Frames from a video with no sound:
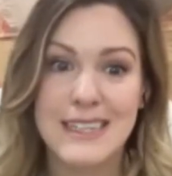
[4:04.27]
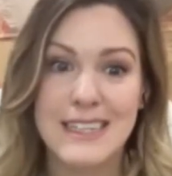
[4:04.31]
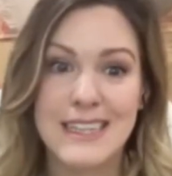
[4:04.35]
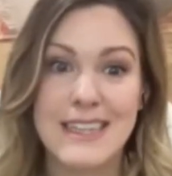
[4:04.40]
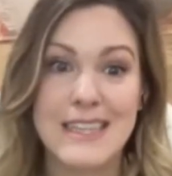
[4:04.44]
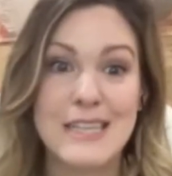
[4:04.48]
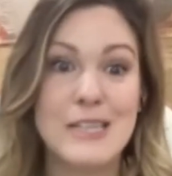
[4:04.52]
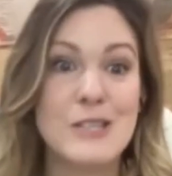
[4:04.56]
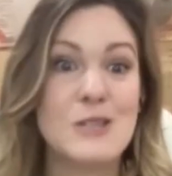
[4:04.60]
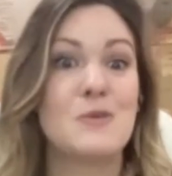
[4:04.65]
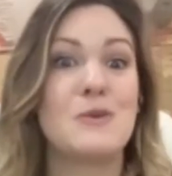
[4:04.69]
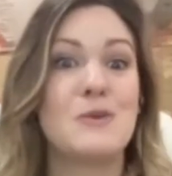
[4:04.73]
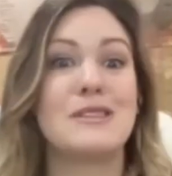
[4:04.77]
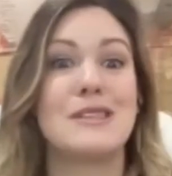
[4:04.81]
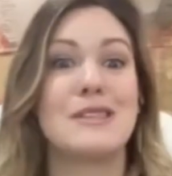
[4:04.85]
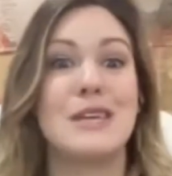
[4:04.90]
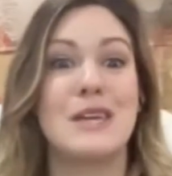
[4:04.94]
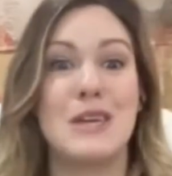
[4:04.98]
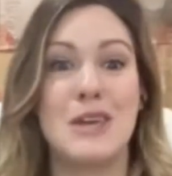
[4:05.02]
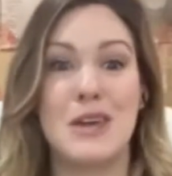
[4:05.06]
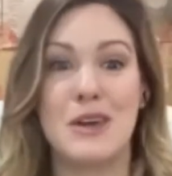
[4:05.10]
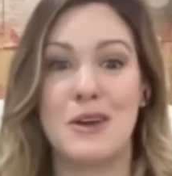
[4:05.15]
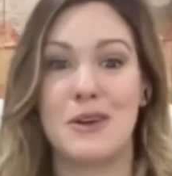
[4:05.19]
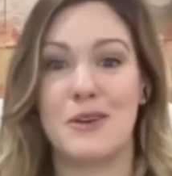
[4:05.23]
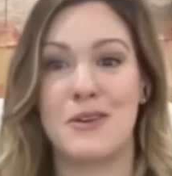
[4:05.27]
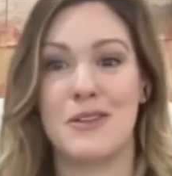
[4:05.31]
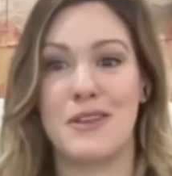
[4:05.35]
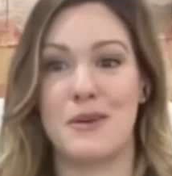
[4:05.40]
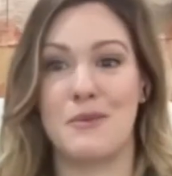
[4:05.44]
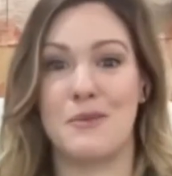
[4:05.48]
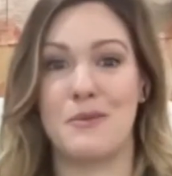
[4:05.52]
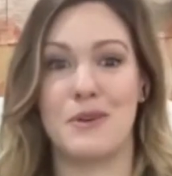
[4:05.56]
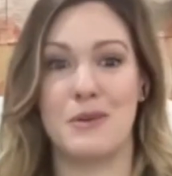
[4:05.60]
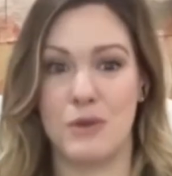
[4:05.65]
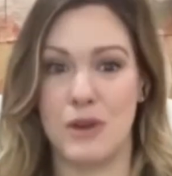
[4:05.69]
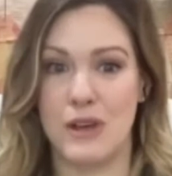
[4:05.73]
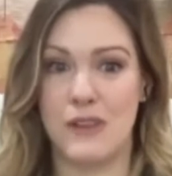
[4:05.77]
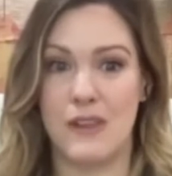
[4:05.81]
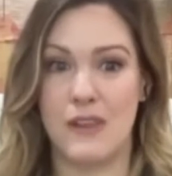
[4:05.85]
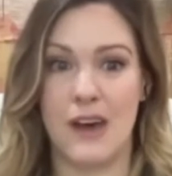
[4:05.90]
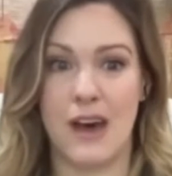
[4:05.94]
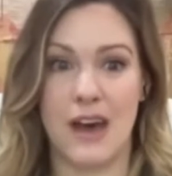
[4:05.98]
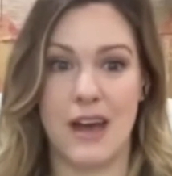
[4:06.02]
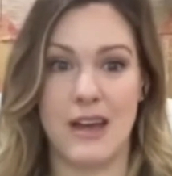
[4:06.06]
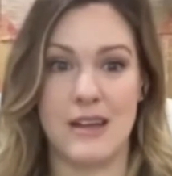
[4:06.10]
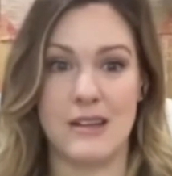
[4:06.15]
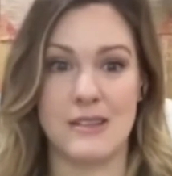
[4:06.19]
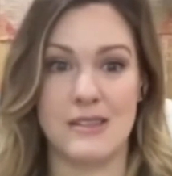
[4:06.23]
This was the year that we
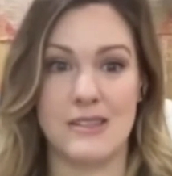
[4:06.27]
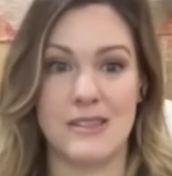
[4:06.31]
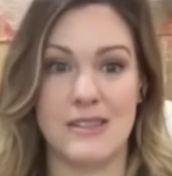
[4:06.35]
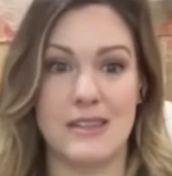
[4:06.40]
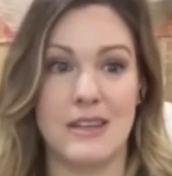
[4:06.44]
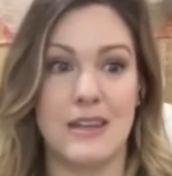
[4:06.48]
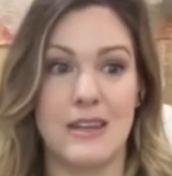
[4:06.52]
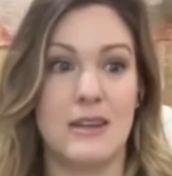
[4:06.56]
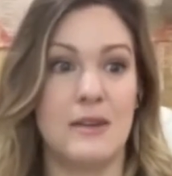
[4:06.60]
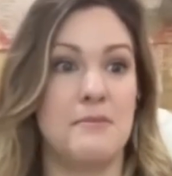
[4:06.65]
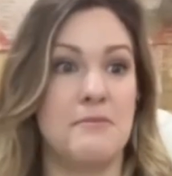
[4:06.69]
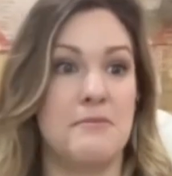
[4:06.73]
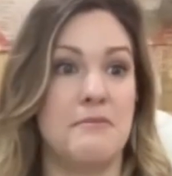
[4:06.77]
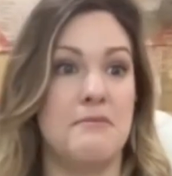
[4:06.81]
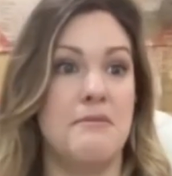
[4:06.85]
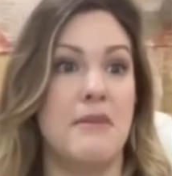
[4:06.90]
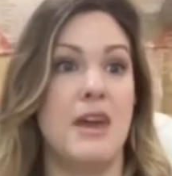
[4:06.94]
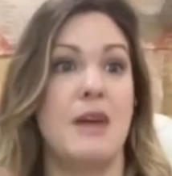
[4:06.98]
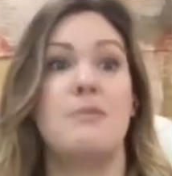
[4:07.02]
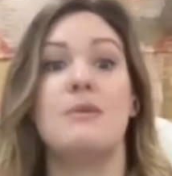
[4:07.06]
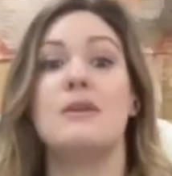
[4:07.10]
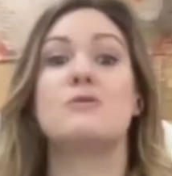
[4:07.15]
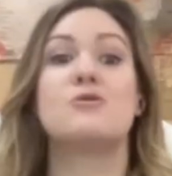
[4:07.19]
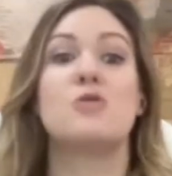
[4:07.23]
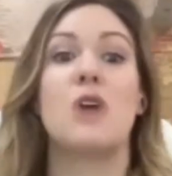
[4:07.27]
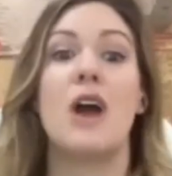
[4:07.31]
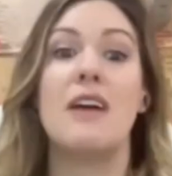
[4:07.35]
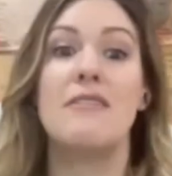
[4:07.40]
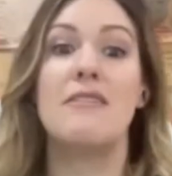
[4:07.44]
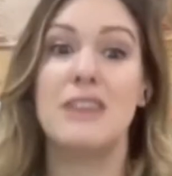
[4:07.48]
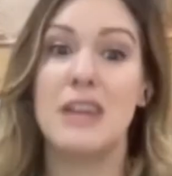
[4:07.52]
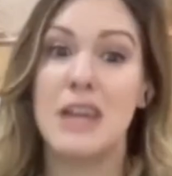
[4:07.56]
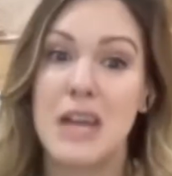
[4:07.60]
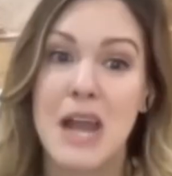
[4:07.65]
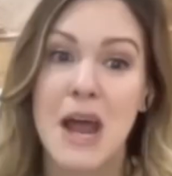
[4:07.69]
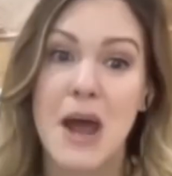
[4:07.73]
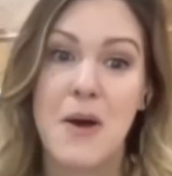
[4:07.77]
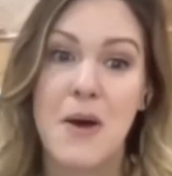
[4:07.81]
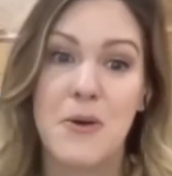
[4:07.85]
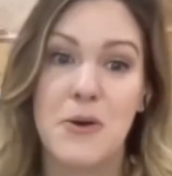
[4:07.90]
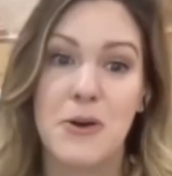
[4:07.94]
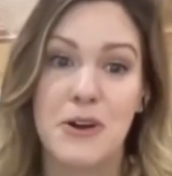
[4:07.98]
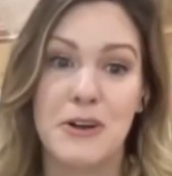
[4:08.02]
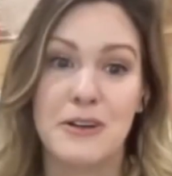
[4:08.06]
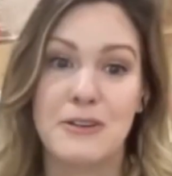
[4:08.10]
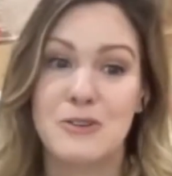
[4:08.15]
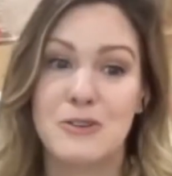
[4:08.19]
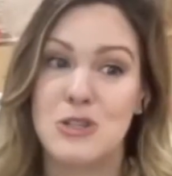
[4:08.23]
realized maybe driving an
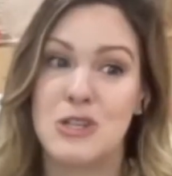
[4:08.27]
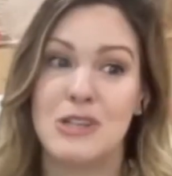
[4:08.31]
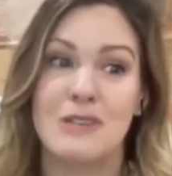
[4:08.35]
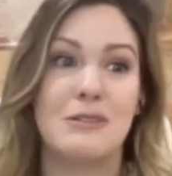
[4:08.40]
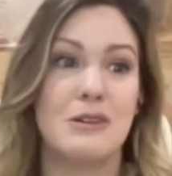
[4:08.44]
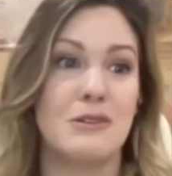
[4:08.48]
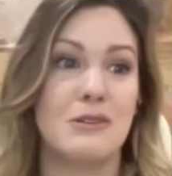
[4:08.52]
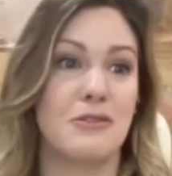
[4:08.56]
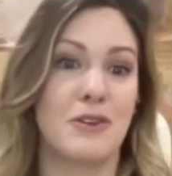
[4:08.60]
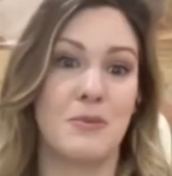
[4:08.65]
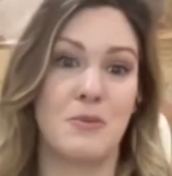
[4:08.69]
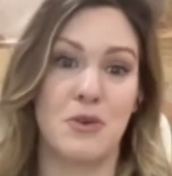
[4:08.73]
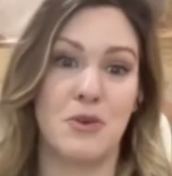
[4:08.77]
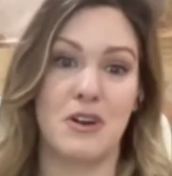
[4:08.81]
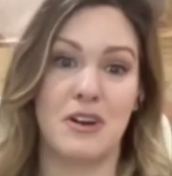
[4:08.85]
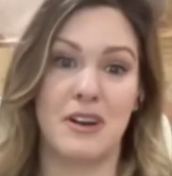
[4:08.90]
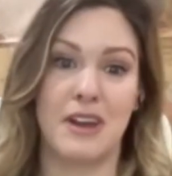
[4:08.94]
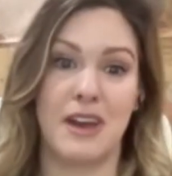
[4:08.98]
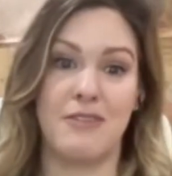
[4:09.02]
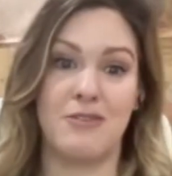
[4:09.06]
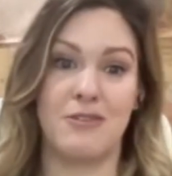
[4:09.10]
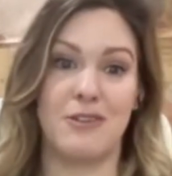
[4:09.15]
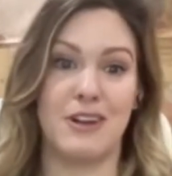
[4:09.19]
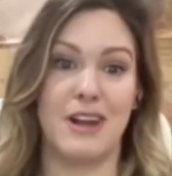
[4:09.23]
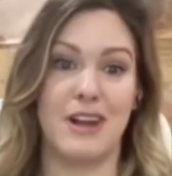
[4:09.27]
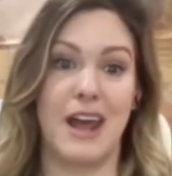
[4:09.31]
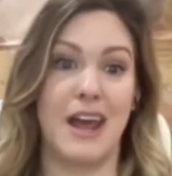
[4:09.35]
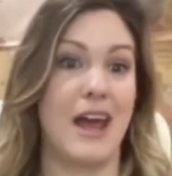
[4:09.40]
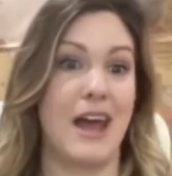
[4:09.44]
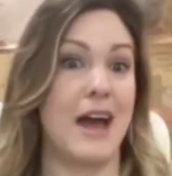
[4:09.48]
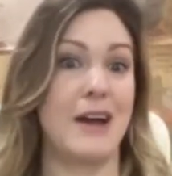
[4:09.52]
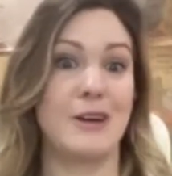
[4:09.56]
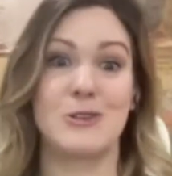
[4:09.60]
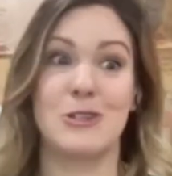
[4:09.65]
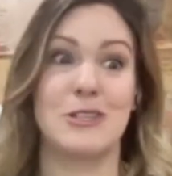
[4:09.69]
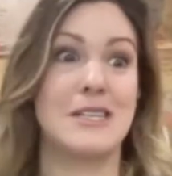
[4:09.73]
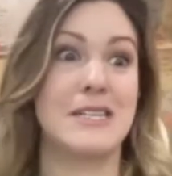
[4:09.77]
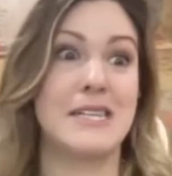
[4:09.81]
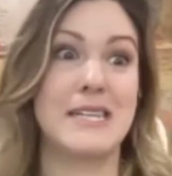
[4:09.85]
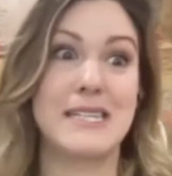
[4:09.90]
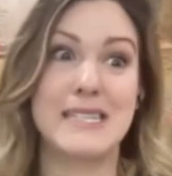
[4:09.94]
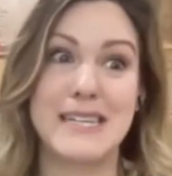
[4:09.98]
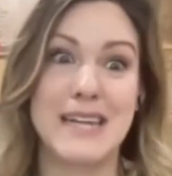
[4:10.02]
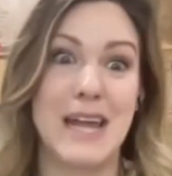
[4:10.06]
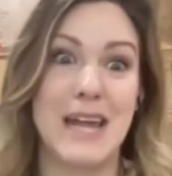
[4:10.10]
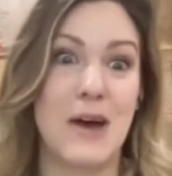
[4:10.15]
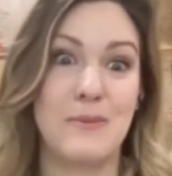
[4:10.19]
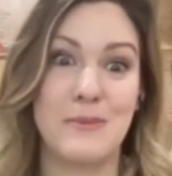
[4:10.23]
hour to and from work every day actually
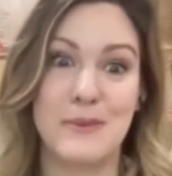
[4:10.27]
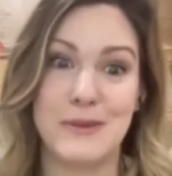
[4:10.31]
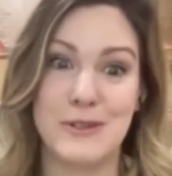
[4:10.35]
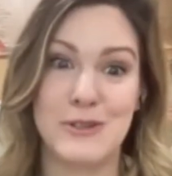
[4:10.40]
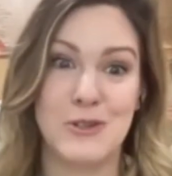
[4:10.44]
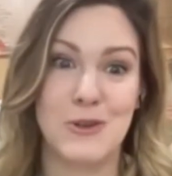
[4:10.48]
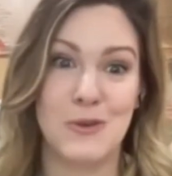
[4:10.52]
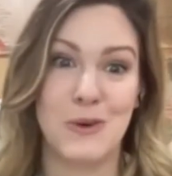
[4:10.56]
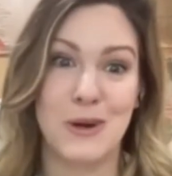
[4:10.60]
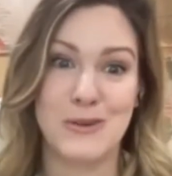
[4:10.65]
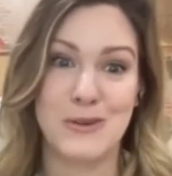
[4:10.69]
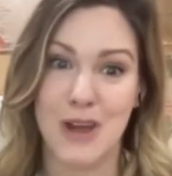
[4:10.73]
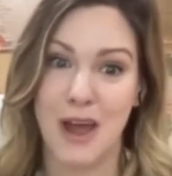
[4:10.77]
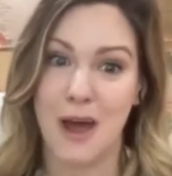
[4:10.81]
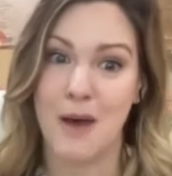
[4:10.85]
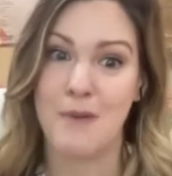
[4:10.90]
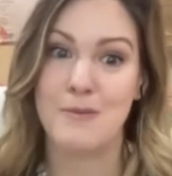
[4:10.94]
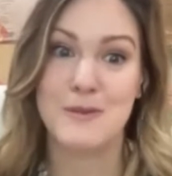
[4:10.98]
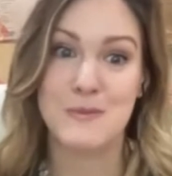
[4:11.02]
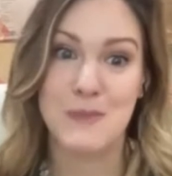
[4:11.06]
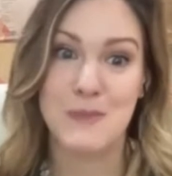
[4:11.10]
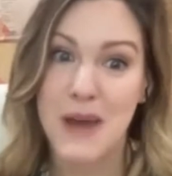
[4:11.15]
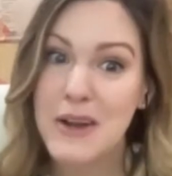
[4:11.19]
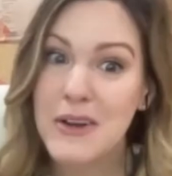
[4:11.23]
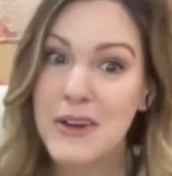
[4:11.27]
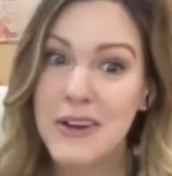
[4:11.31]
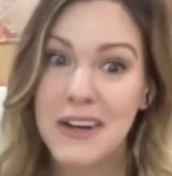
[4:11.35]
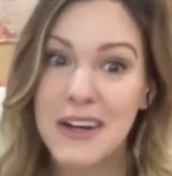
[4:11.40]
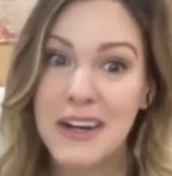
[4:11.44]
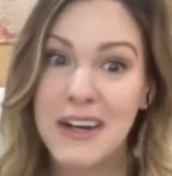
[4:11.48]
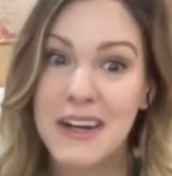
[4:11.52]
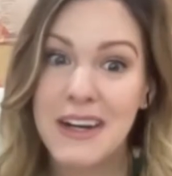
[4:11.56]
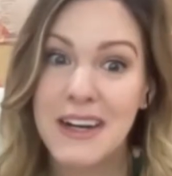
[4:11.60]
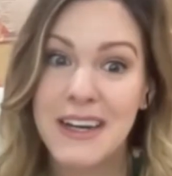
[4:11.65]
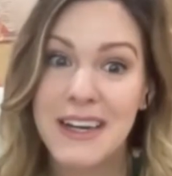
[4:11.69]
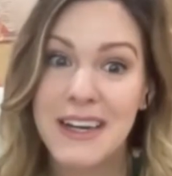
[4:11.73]
doesn't help us do our jobs better. Mm-hmm.